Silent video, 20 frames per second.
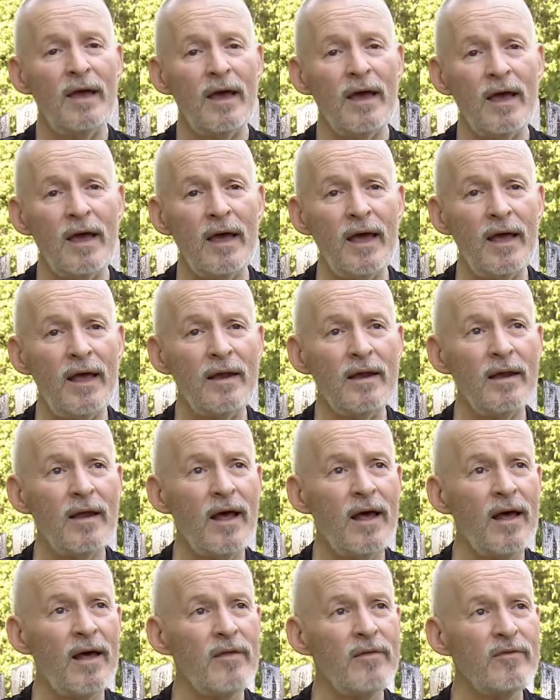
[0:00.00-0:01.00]
And
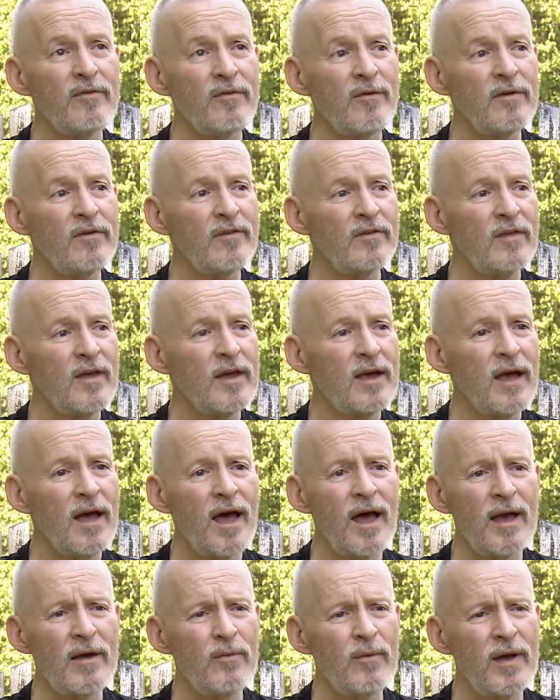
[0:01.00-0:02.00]
the first thing
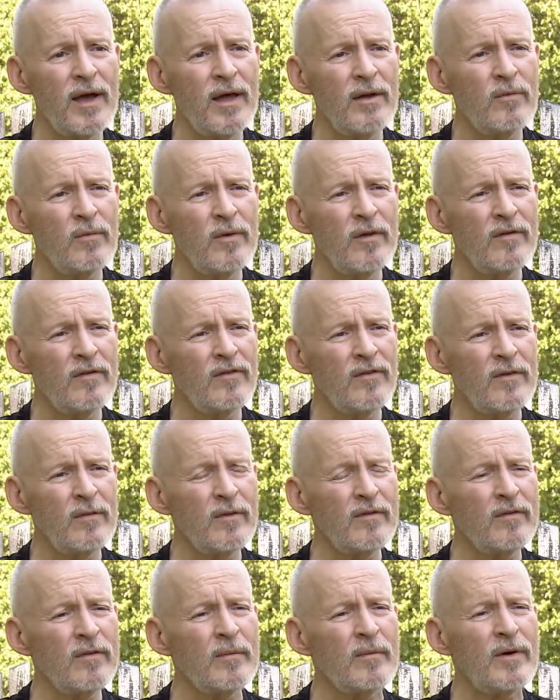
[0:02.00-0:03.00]
I read was she
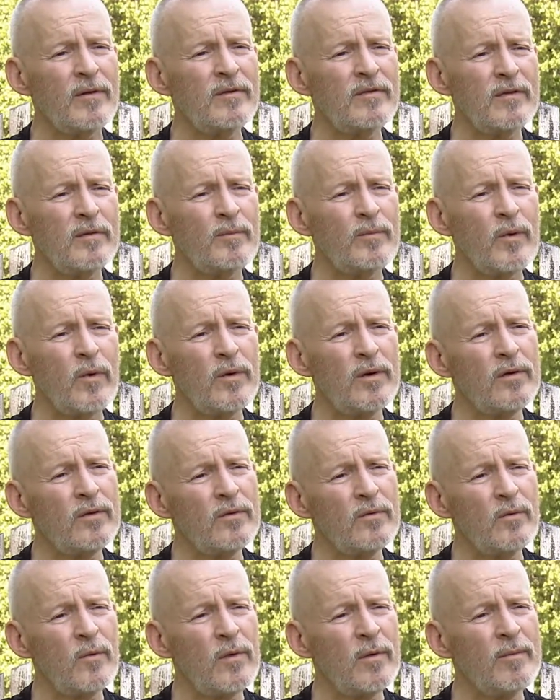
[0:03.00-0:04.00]
was the most
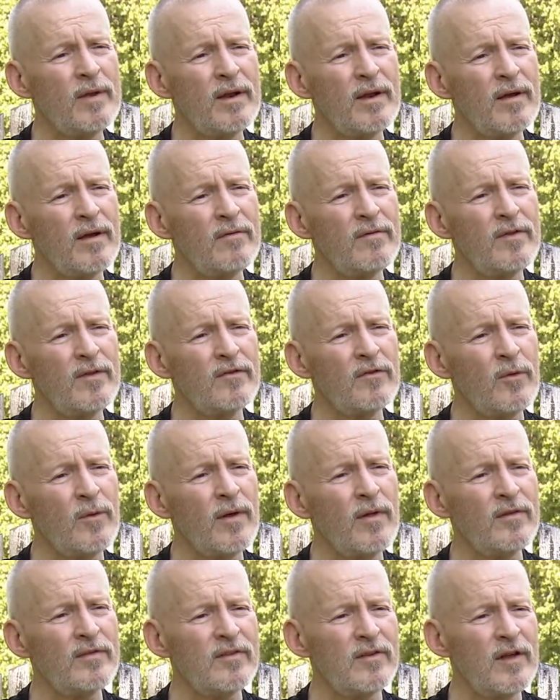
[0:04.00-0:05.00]
important woman of the
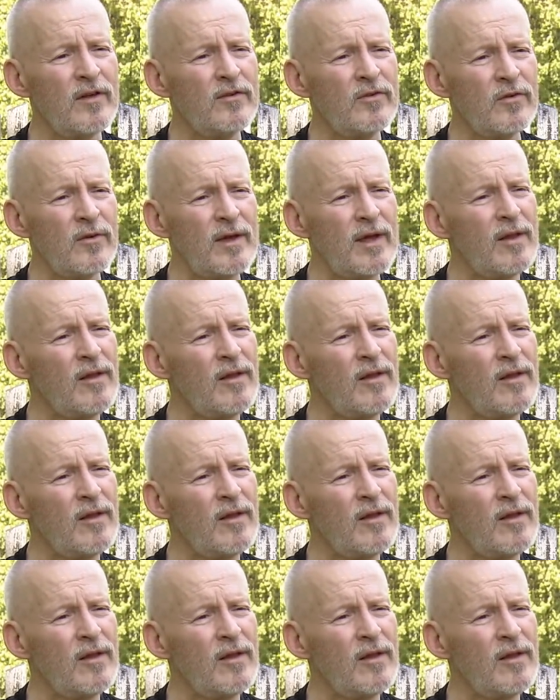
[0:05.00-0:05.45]
12th century,